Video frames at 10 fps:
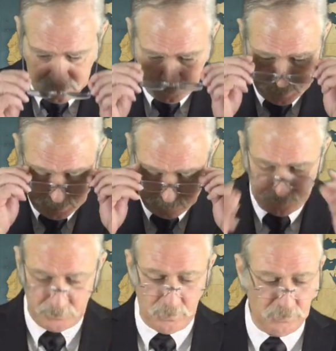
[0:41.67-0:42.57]
But
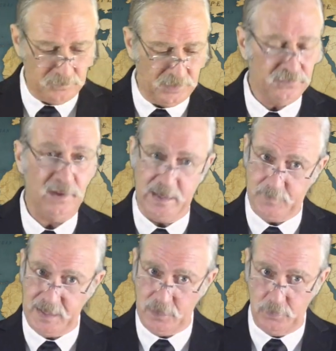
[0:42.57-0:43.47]
for those of us like
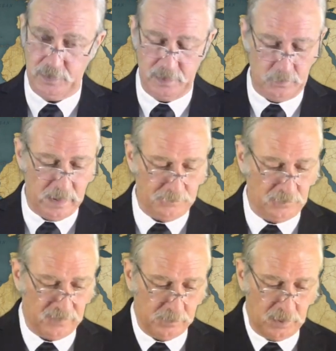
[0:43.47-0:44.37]
me who need a
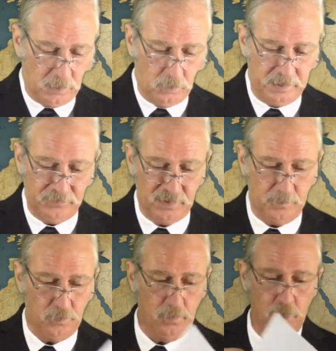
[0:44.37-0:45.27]
reference, I'm going to hold this
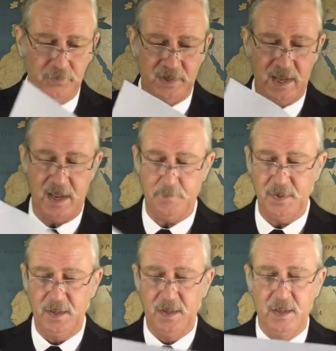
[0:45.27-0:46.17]
up one more time,
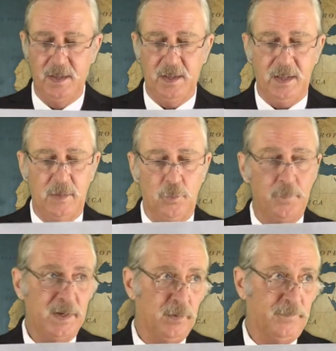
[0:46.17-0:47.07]
and we'll
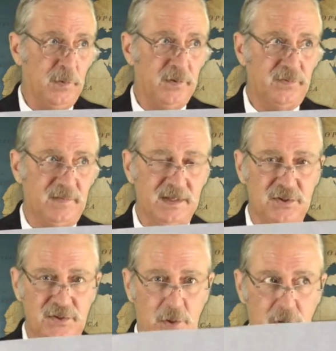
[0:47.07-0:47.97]
be referring to this
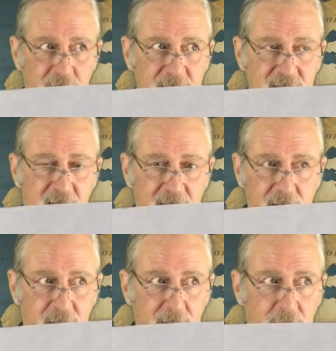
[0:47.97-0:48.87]
chart that's got
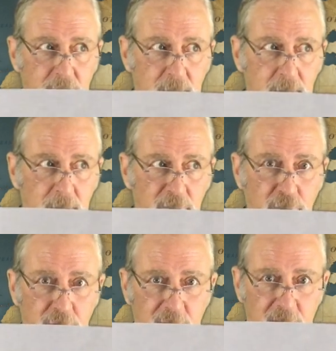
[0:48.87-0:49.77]
it's
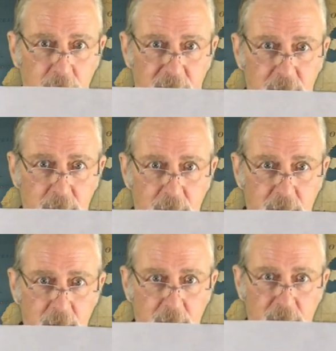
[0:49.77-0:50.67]
crooked, there we go,
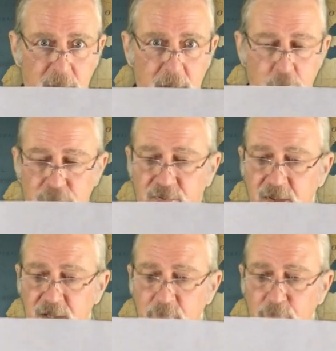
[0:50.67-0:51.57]
the notes and
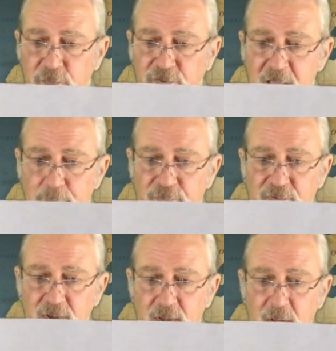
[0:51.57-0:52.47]
the different
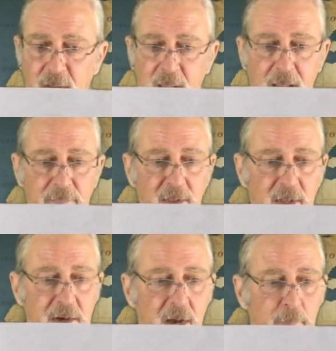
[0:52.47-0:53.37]
shapes and
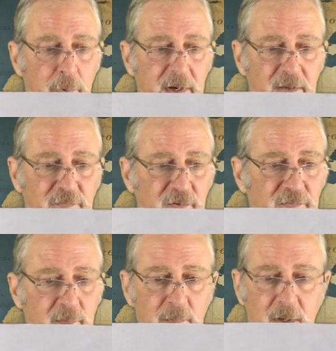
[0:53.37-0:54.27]
the numbering
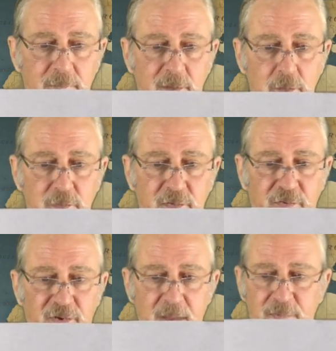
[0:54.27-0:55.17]
system of those
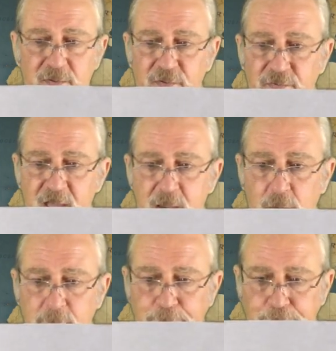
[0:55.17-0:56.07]
shapes in the scale